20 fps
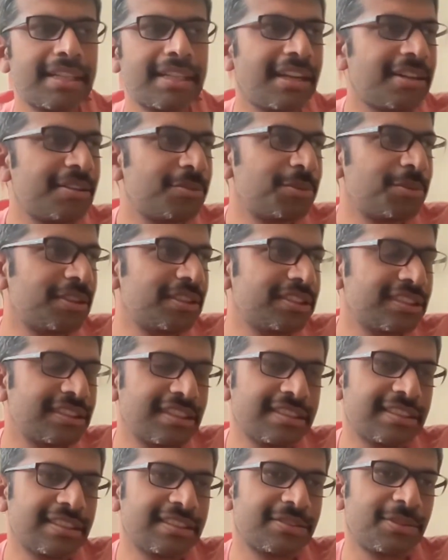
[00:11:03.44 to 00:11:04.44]
thought was
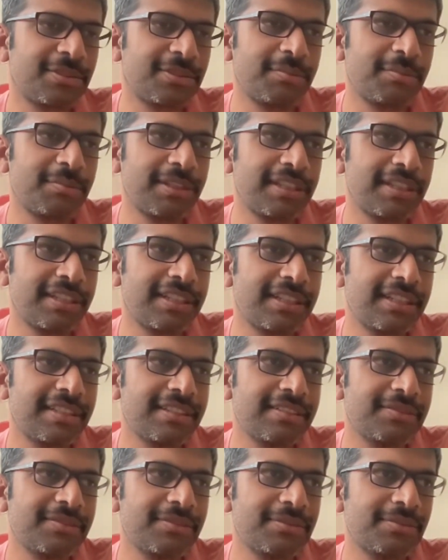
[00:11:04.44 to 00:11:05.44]
this is going to
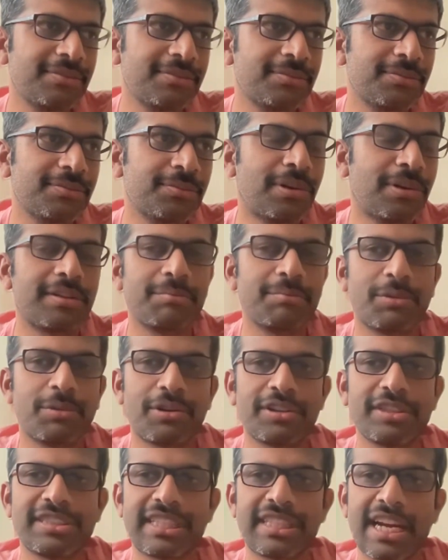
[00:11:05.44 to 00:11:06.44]
be one
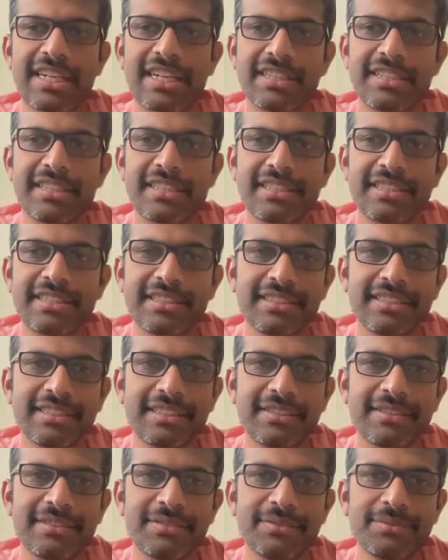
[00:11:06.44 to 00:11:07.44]
more standard,
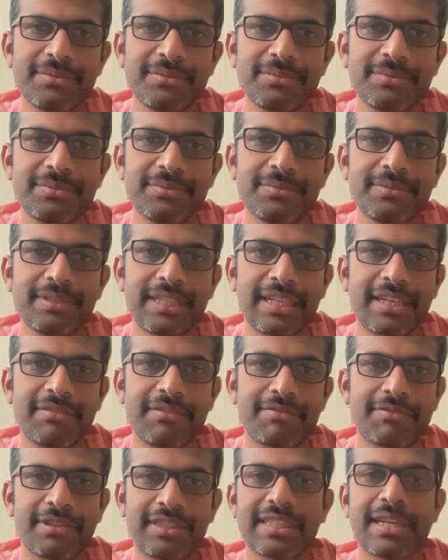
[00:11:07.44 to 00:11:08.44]
like,
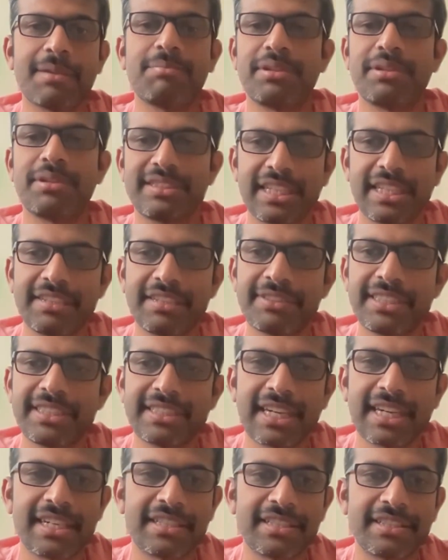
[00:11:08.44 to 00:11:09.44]
for example, a safety
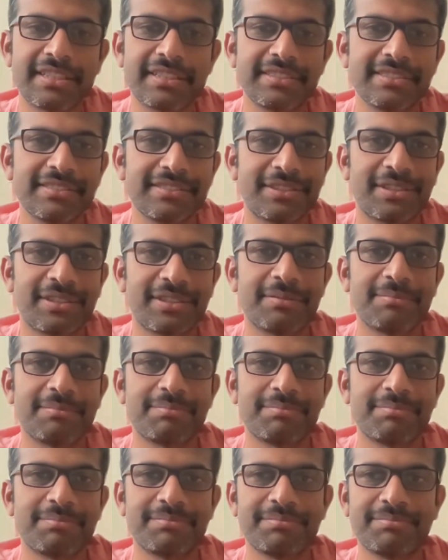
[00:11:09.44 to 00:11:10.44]
standard or
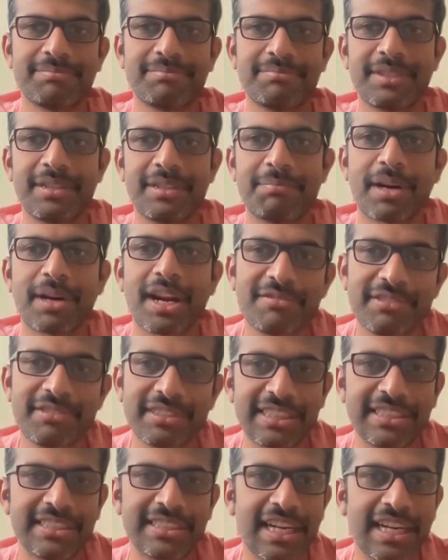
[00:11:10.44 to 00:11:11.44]
a
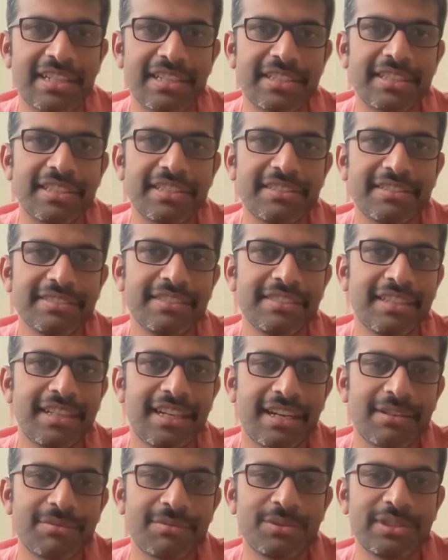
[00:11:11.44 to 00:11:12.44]
privacy standard,
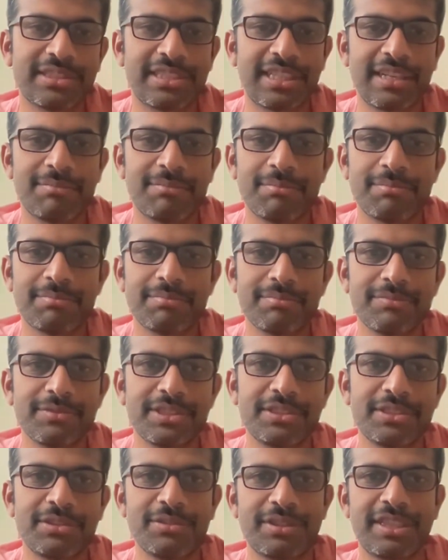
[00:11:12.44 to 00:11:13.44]
and which
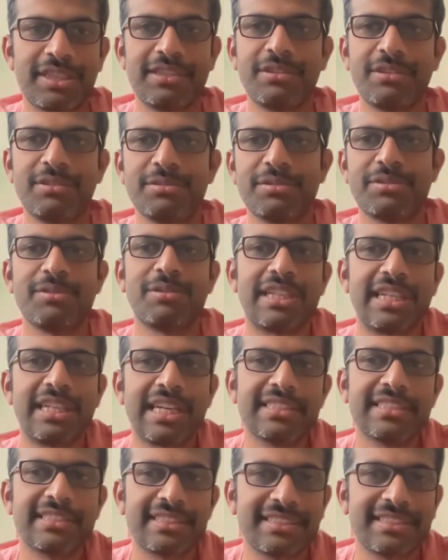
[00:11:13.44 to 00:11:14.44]
you can use to
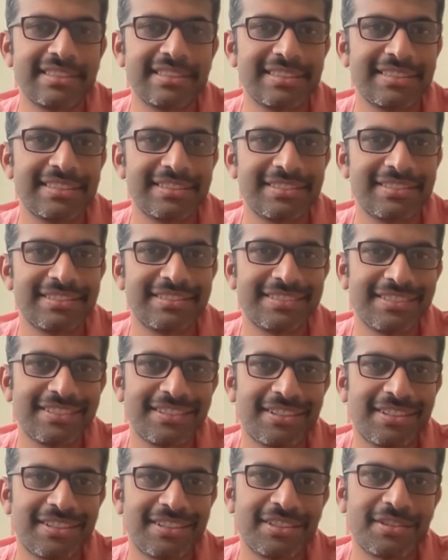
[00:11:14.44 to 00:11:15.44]
attest
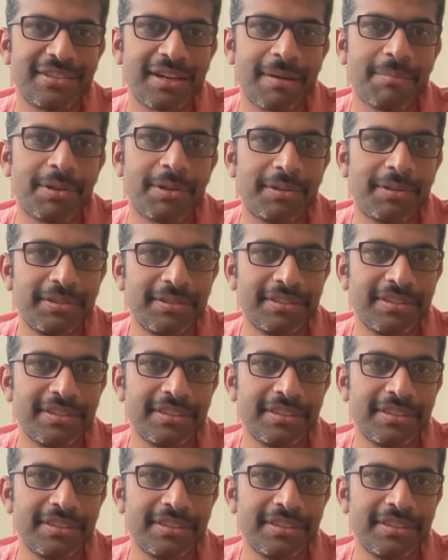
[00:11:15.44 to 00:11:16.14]
on your ML.